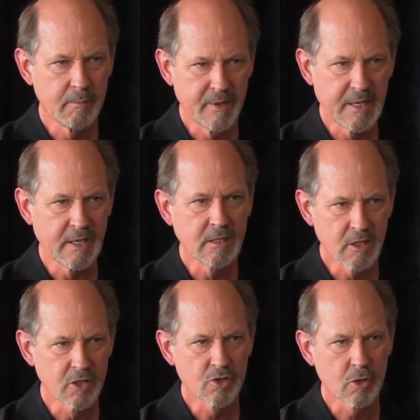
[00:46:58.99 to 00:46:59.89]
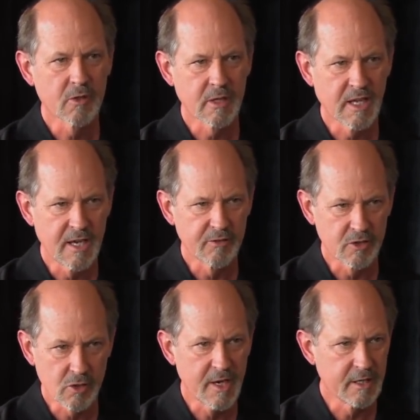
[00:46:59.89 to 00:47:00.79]
and beginning to control their life,
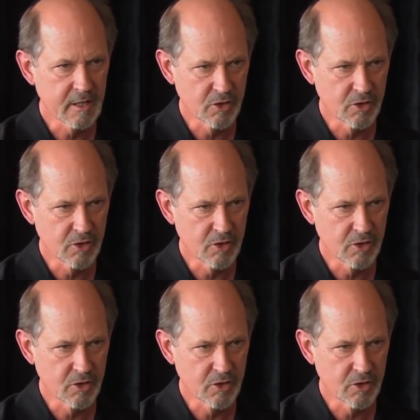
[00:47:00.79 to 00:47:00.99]
or trying to